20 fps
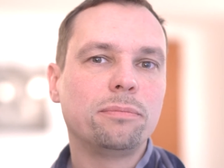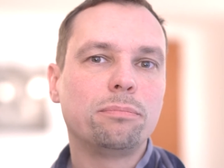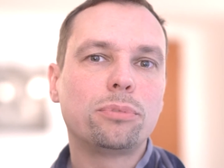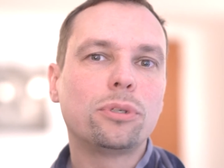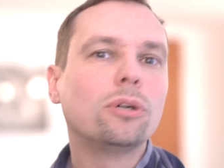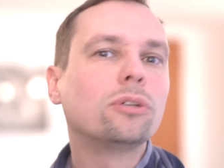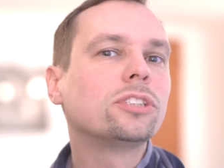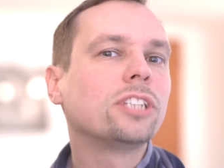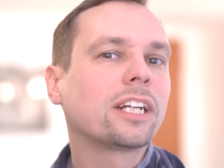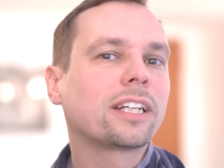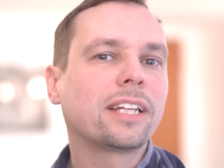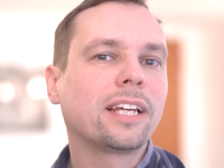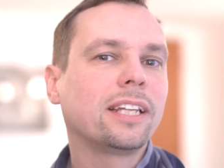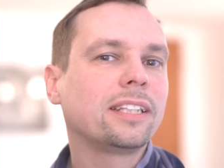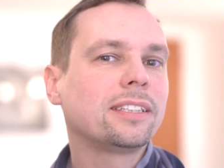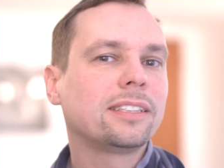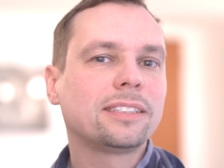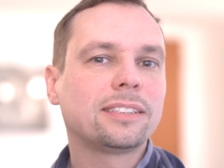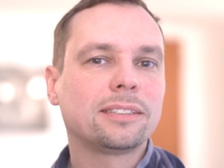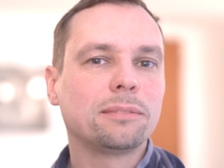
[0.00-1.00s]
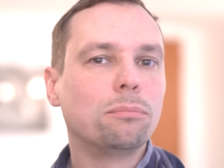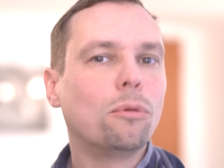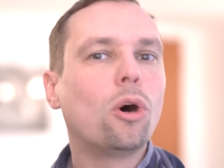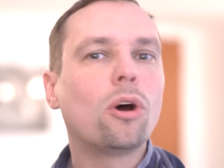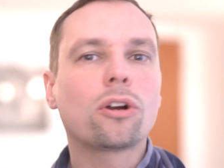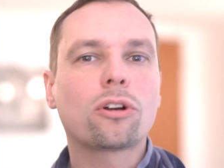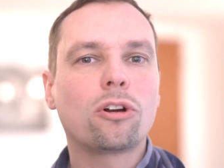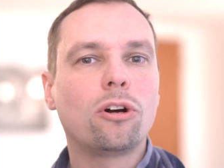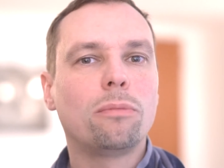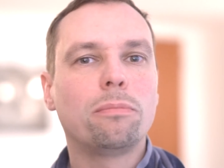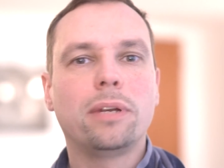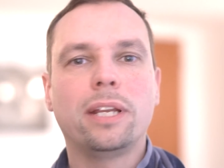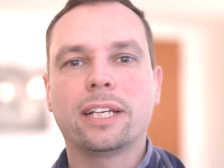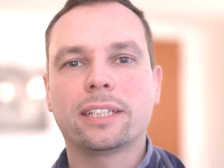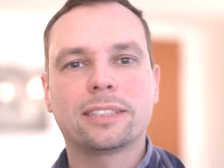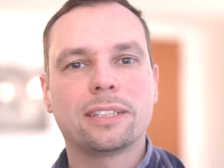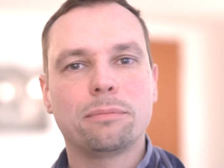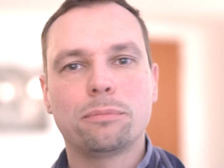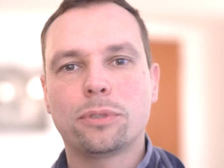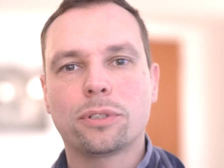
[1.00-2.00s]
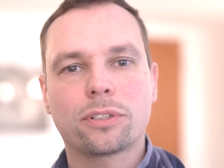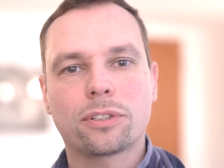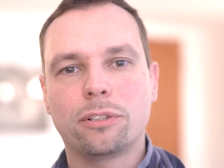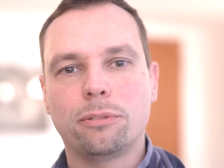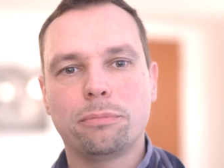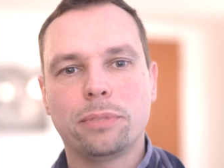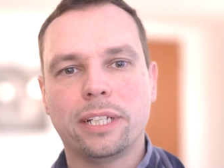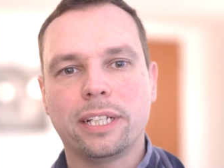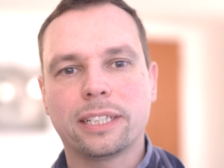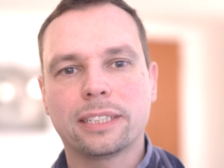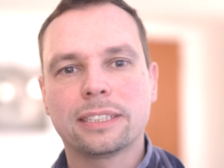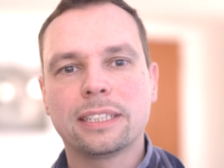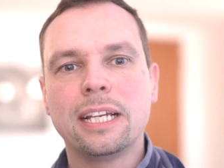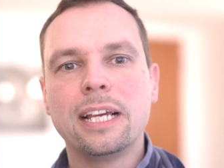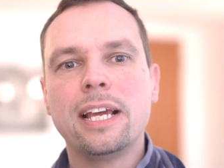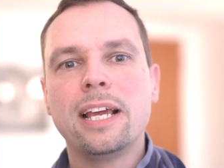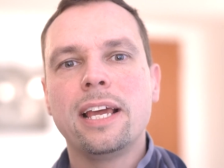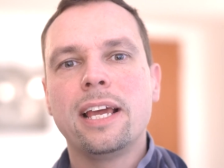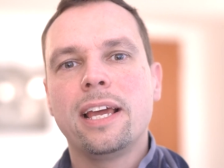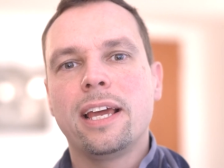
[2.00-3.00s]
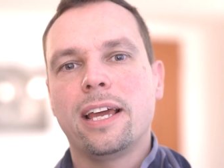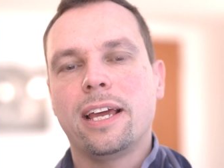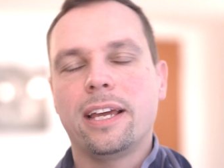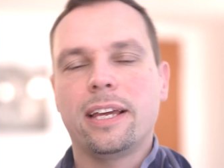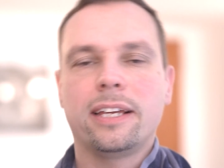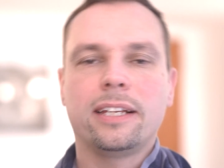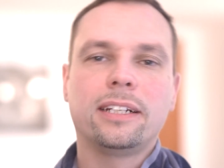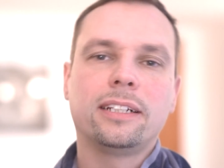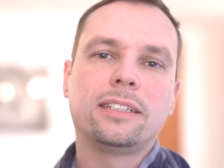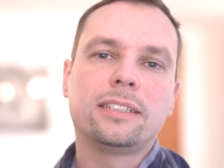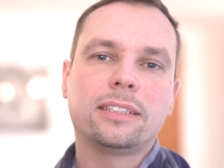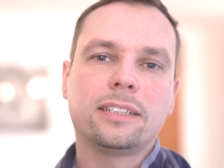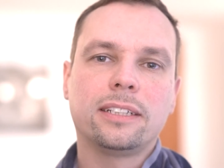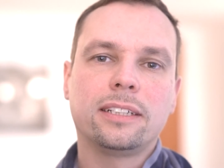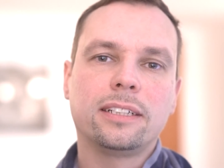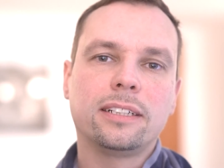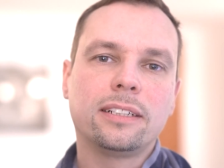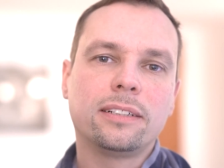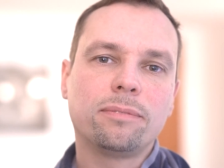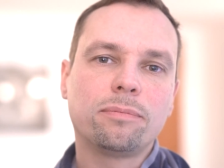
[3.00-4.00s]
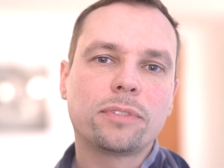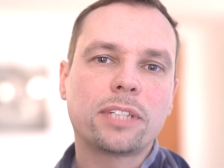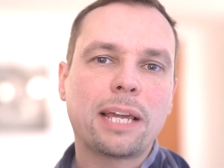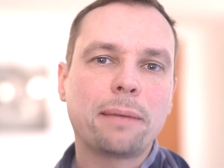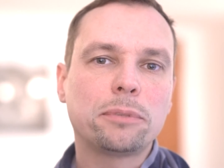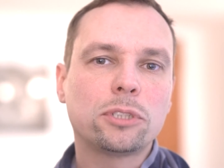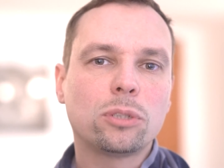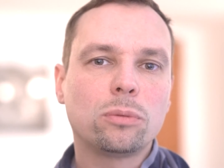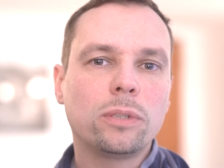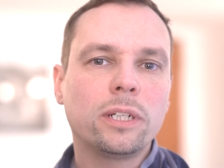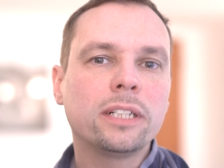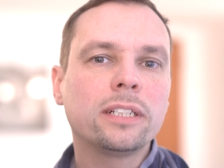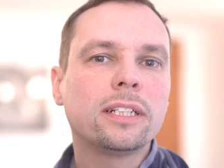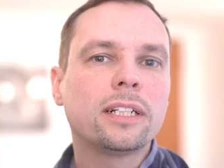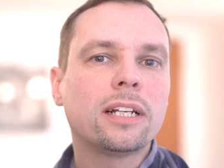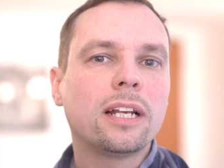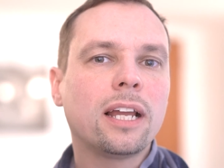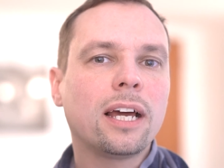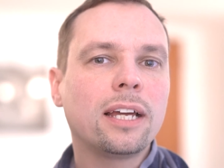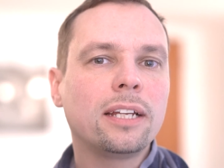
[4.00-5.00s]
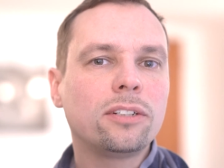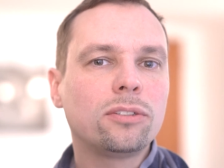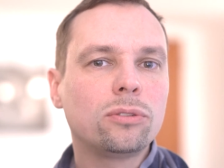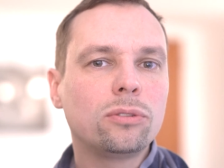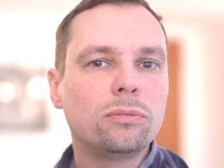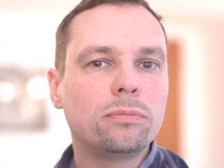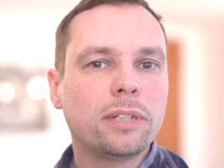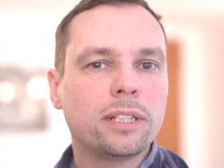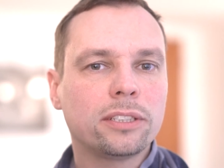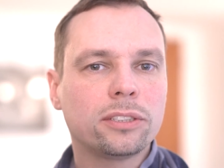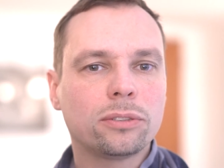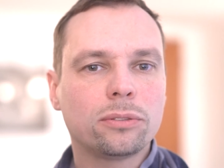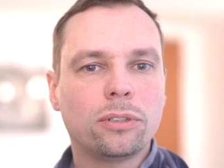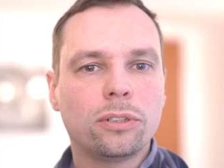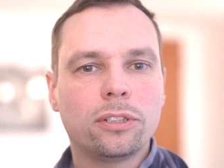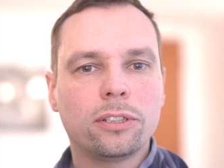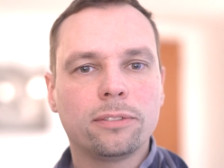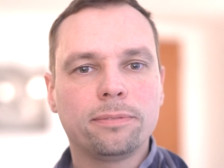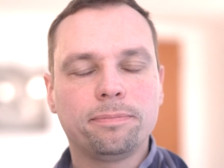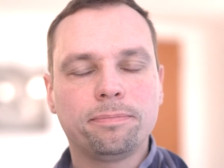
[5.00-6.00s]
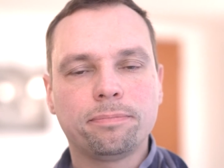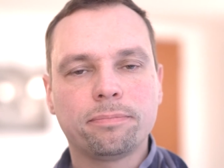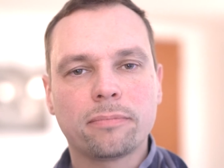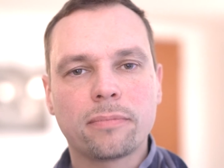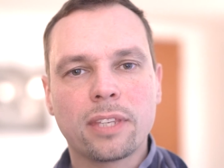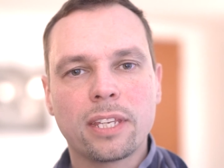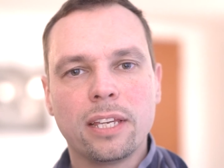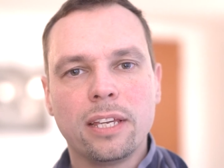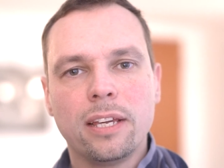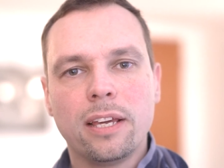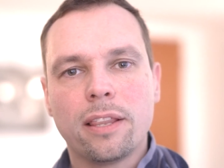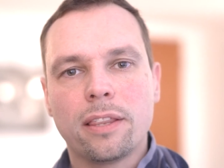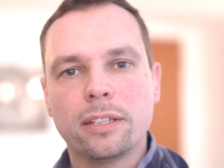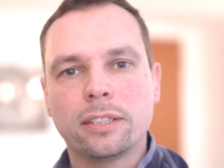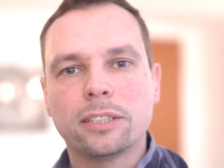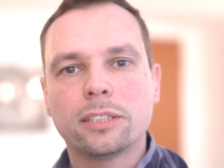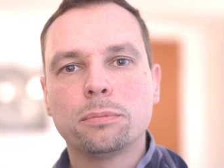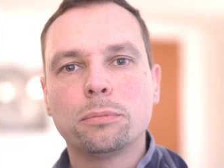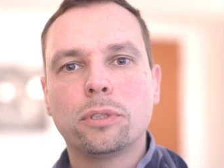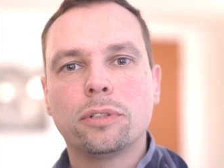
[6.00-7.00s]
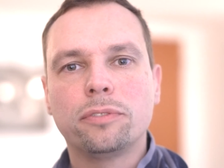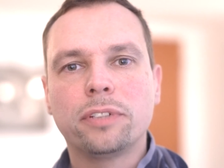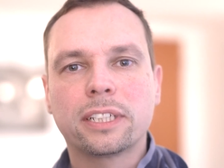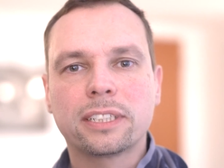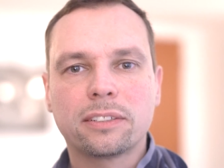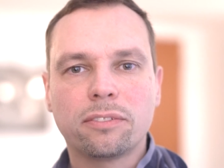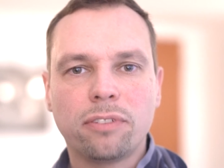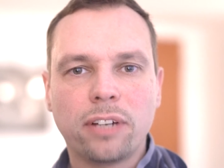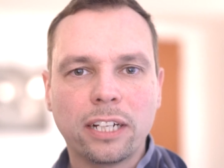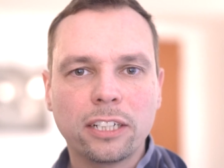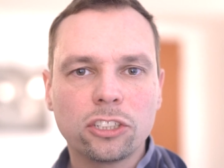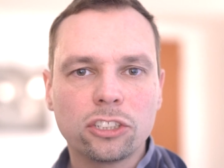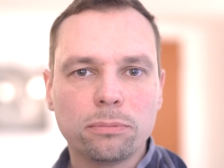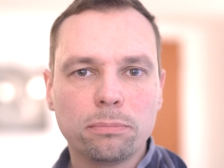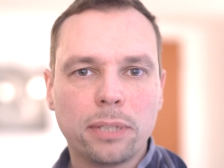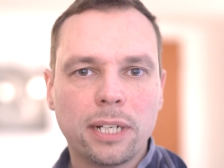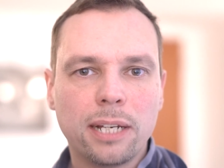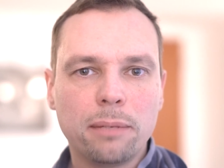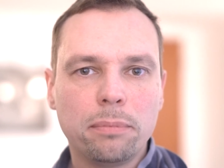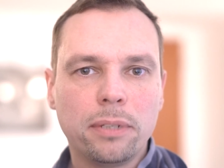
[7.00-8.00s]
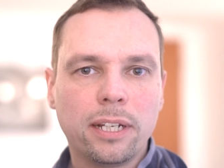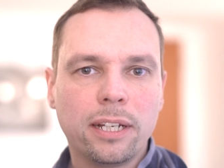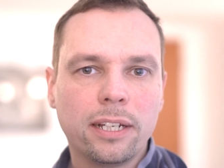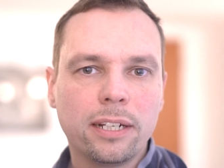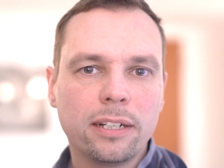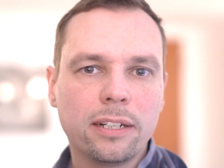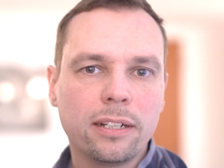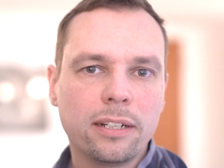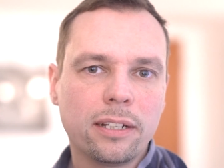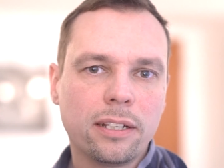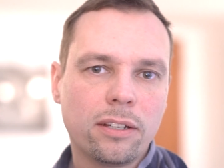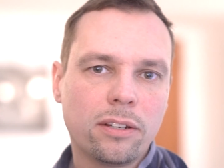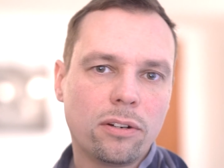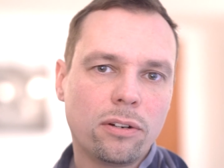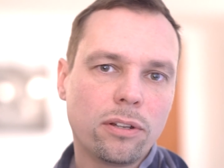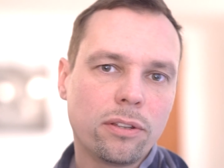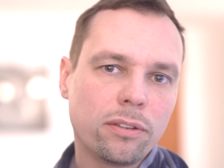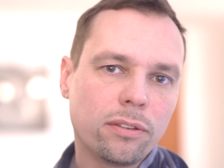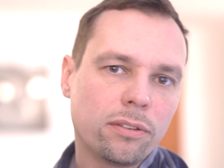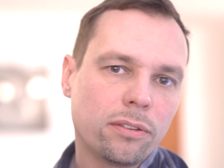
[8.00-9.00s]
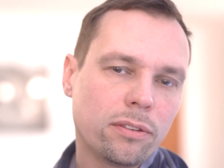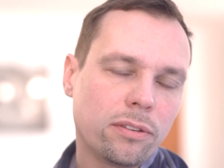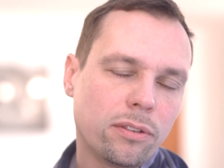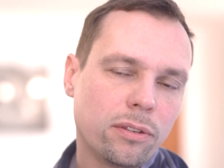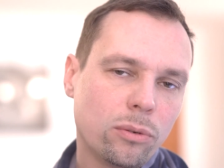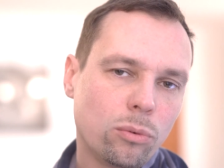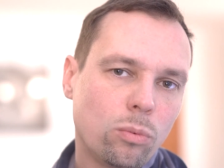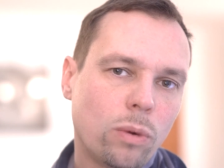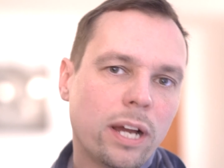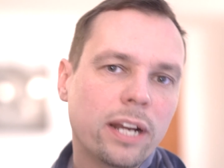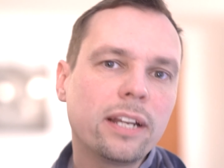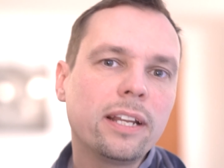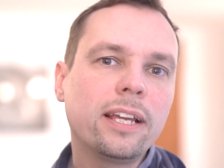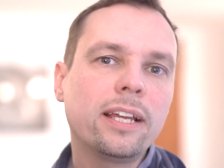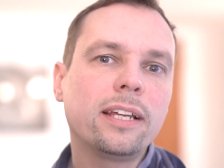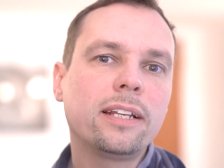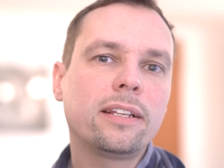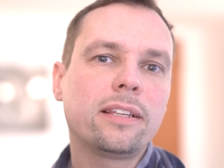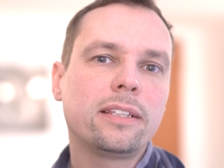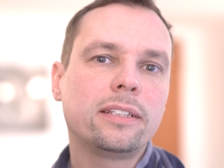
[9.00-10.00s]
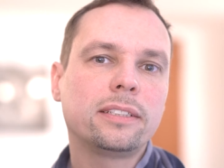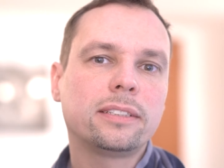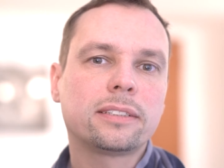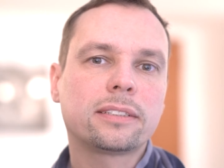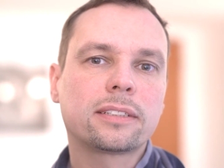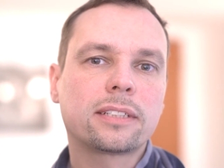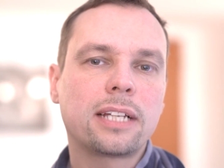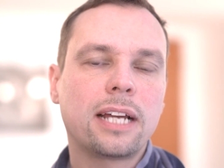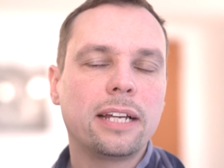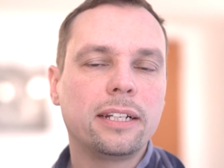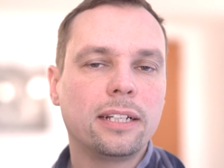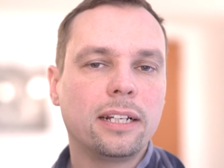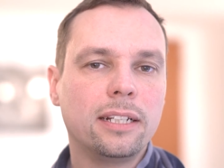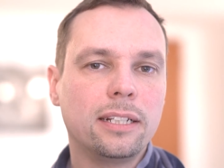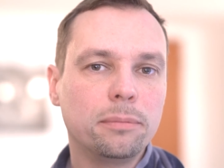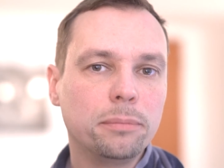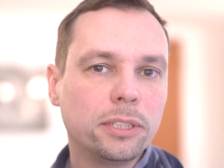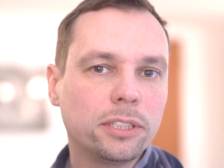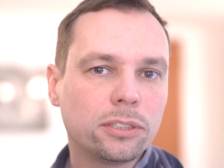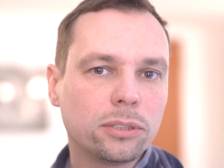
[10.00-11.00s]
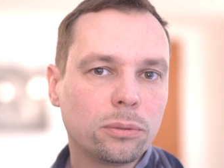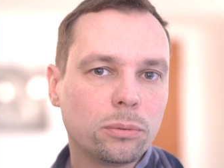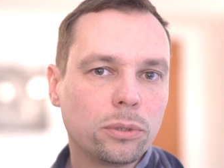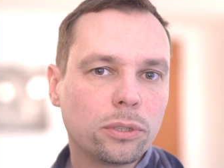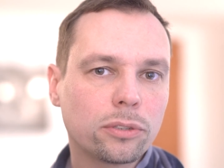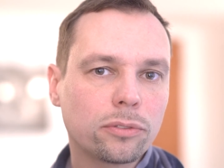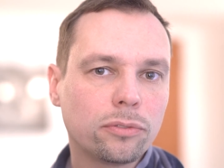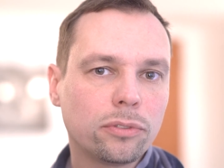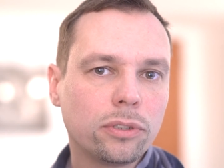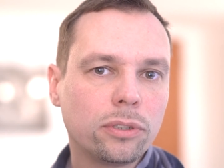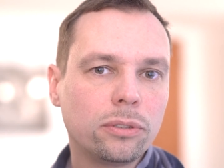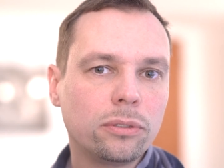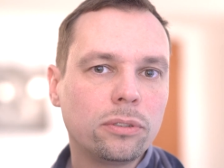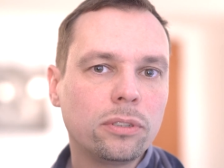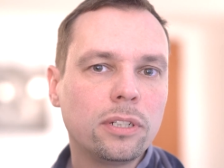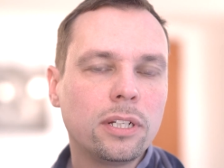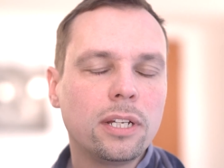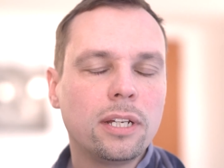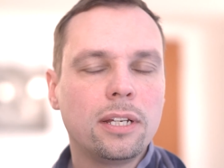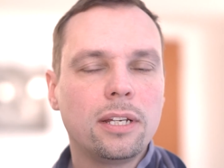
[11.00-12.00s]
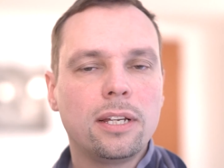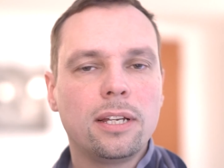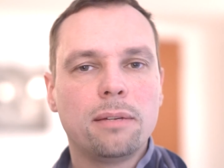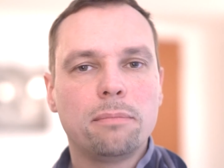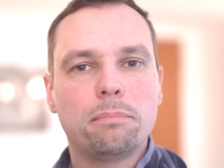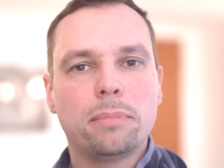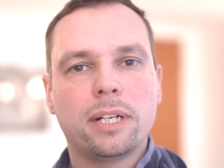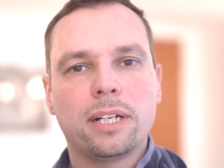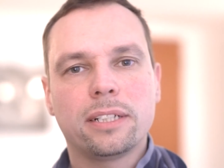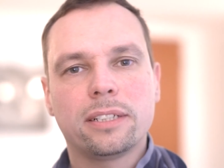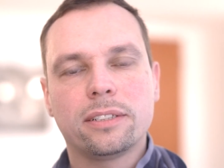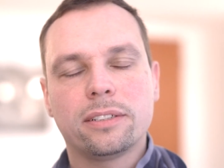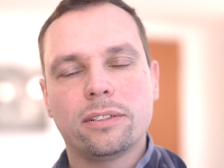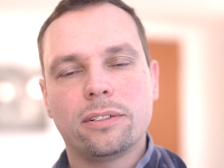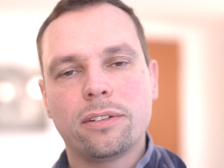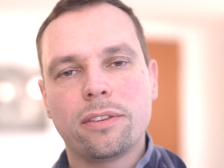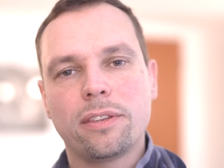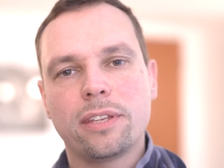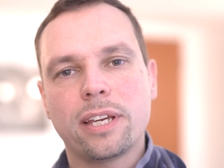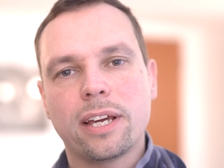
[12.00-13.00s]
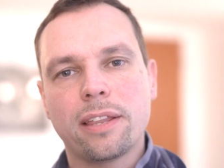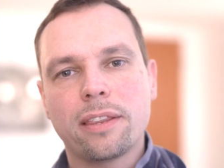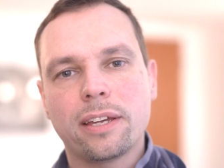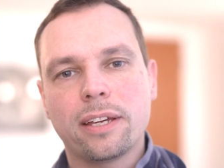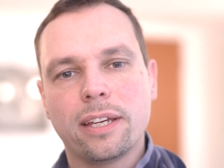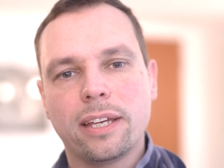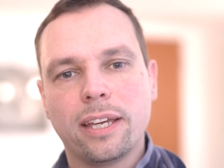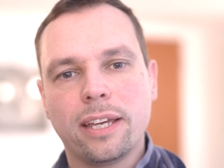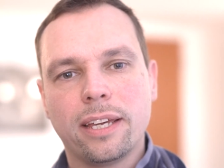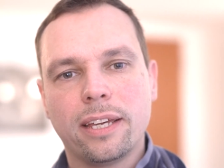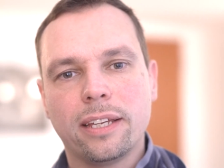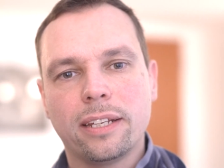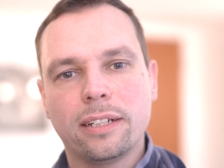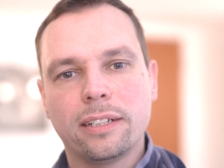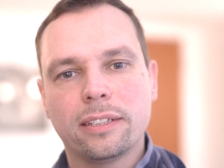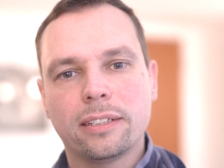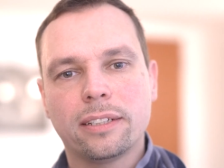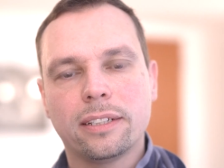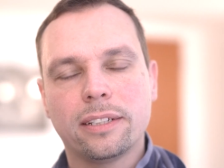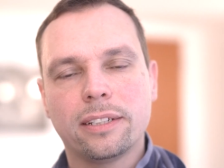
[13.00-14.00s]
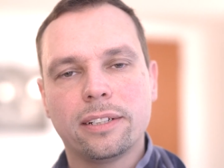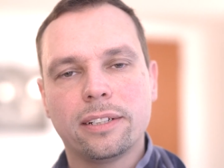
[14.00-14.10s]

project gets more complex and more complex. And in Capture One and Lightroom and so on, this is more fixed function pipeline. On the one hand, this kind of limits your workflow, but on the other hand,